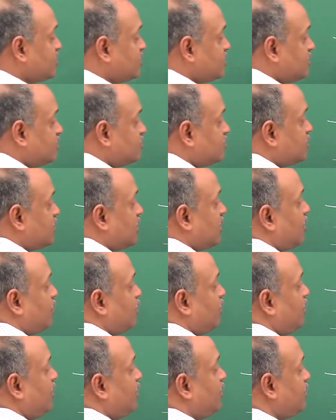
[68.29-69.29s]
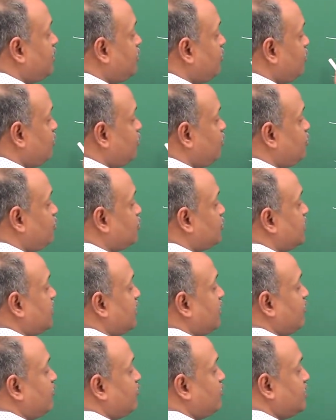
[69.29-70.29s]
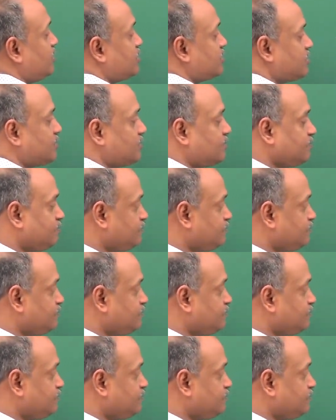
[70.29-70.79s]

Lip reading: systems are built to use any of this.